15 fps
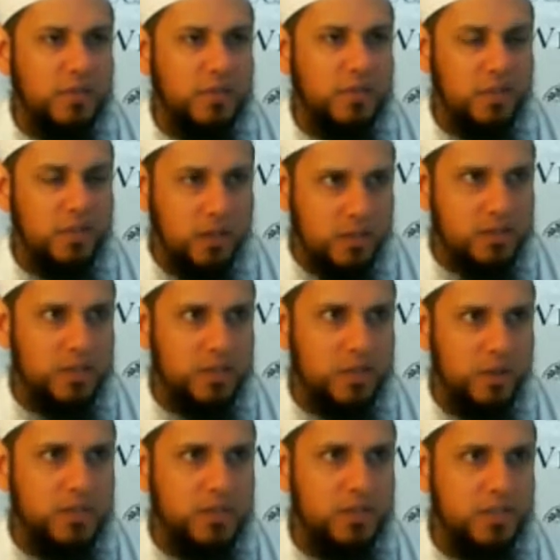the
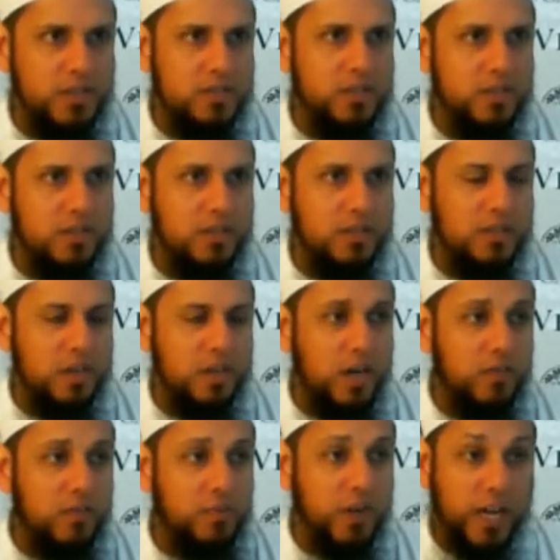consequences
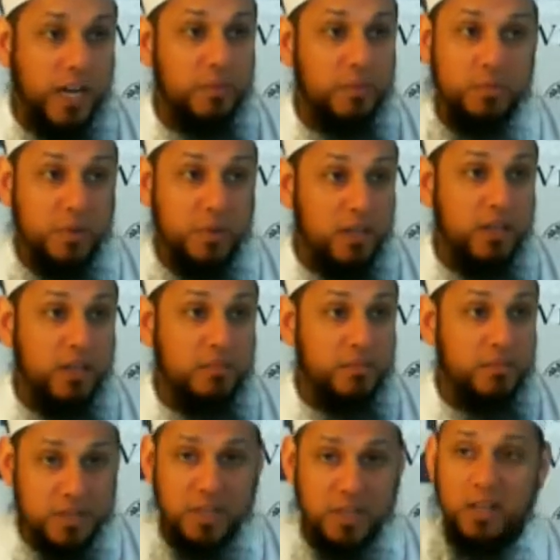of perhaps making a
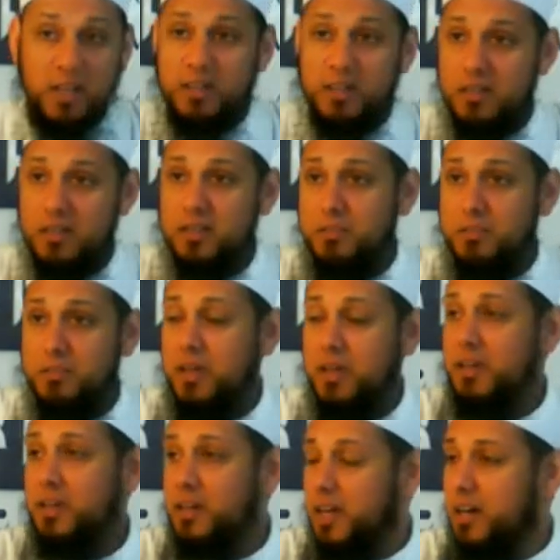mistake,
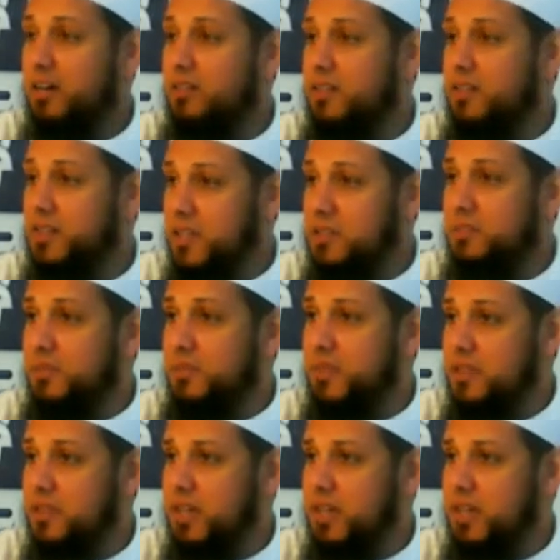making an error in judgment.